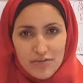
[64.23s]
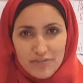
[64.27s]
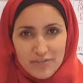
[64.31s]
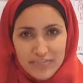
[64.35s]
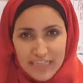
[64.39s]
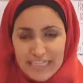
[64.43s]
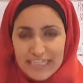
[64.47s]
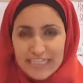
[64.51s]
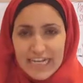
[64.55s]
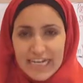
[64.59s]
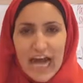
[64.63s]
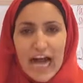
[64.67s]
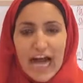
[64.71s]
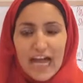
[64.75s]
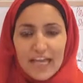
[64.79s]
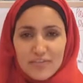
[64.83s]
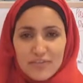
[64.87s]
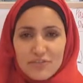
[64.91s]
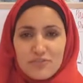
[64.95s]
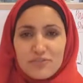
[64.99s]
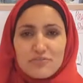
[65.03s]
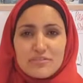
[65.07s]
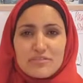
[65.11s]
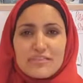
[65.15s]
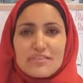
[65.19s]
using. I
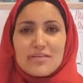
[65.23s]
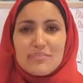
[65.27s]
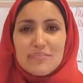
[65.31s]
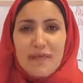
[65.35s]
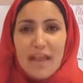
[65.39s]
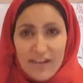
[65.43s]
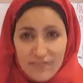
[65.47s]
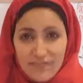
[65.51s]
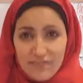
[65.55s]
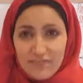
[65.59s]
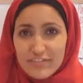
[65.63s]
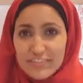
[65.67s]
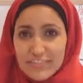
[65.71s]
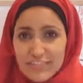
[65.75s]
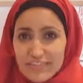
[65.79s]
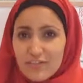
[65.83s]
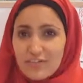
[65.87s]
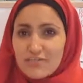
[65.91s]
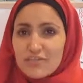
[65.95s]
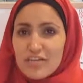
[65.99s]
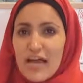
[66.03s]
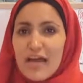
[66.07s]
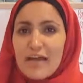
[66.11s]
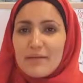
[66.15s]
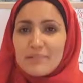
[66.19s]
use them every single
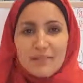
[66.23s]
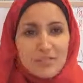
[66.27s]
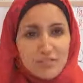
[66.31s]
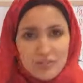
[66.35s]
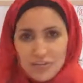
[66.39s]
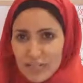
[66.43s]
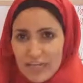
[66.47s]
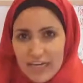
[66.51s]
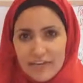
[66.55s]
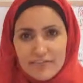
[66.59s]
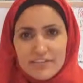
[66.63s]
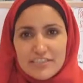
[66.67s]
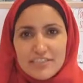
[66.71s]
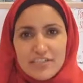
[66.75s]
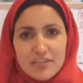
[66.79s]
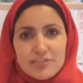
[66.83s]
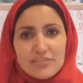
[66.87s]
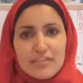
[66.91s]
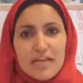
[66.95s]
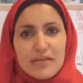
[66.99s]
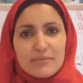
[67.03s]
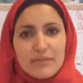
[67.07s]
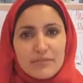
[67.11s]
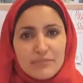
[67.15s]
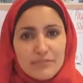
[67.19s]
time, literally every single
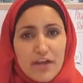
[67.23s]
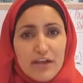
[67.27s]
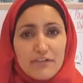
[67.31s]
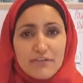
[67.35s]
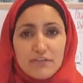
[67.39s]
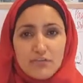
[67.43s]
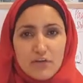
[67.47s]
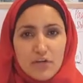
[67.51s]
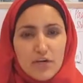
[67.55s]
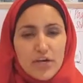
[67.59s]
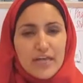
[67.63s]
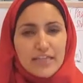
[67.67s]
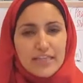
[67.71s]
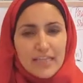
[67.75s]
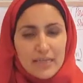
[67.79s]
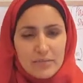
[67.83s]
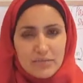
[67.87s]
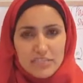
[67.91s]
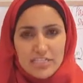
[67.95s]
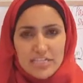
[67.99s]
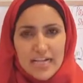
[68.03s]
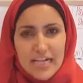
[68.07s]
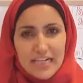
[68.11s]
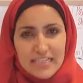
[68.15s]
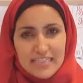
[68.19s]
time I ever wrote a
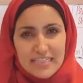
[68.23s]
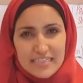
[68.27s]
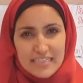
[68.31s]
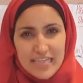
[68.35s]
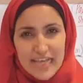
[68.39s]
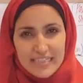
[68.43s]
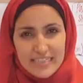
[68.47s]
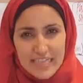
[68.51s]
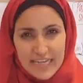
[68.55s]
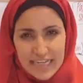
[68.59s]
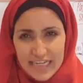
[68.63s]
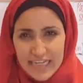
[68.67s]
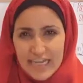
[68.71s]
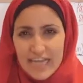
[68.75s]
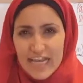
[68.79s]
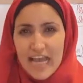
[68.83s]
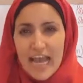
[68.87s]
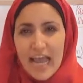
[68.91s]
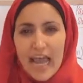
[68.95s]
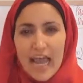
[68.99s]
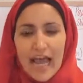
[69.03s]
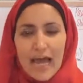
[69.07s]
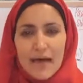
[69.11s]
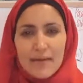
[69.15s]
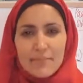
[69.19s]
language analysis essay.
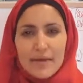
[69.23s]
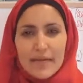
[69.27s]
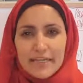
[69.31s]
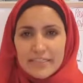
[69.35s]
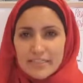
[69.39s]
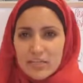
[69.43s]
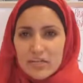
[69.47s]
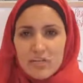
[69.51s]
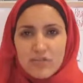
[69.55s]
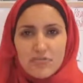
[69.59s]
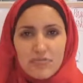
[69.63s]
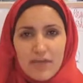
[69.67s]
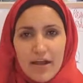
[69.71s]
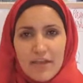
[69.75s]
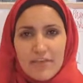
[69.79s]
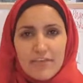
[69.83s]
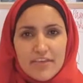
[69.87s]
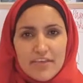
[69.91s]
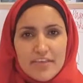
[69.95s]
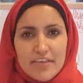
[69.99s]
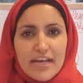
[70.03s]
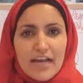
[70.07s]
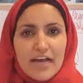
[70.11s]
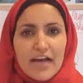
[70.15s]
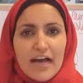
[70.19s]
And throughout the
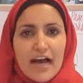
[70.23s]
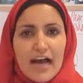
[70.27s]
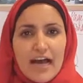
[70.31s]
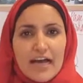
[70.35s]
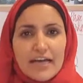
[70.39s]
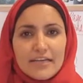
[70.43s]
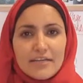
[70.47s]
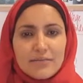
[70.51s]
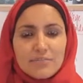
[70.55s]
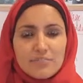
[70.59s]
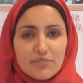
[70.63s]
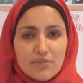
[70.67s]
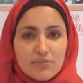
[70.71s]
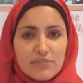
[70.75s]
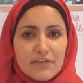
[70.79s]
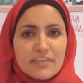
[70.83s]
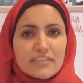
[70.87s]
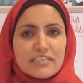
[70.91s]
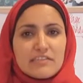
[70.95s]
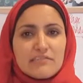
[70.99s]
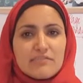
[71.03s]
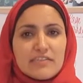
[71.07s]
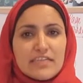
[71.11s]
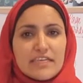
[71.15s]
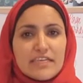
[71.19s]
year, I
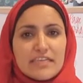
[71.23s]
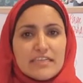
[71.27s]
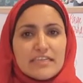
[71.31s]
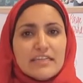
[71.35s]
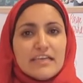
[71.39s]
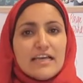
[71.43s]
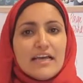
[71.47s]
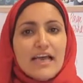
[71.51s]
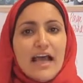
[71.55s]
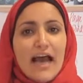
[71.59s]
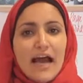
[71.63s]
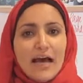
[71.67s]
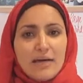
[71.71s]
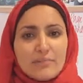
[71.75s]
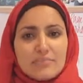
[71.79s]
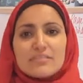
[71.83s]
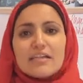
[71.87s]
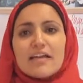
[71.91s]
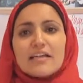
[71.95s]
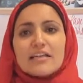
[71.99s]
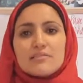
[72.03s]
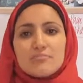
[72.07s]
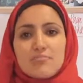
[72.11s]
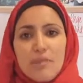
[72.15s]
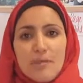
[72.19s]
progressively
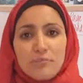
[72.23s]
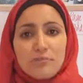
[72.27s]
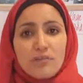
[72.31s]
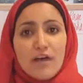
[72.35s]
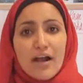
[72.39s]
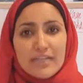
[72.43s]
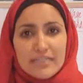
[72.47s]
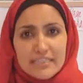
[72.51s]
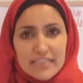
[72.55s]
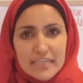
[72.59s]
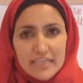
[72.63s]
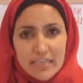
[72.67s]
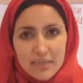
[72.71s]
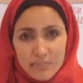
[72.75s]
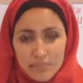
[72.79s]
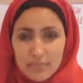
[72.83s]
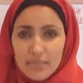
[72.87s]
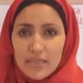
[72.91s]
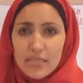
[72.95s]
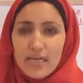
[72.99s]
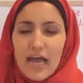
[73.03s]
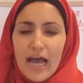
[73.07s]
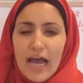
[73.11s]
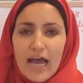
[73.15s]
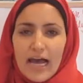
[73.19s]
started memorizing them
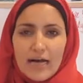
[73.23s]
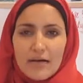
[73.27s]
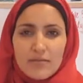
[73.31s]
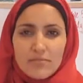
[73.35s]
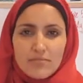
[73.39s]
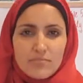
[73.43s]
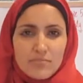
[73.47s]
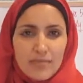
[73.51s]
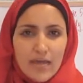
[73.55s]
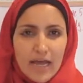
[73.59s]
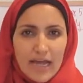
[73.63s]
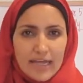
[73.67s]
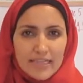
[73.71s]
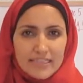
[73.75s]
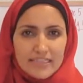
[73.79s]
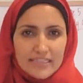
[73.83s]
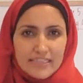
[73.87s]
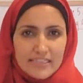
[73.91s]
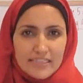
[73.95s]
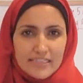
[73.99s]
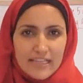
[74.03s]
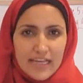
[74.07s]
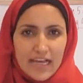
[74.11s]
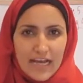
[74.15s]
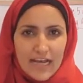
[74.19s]

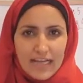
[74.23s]
and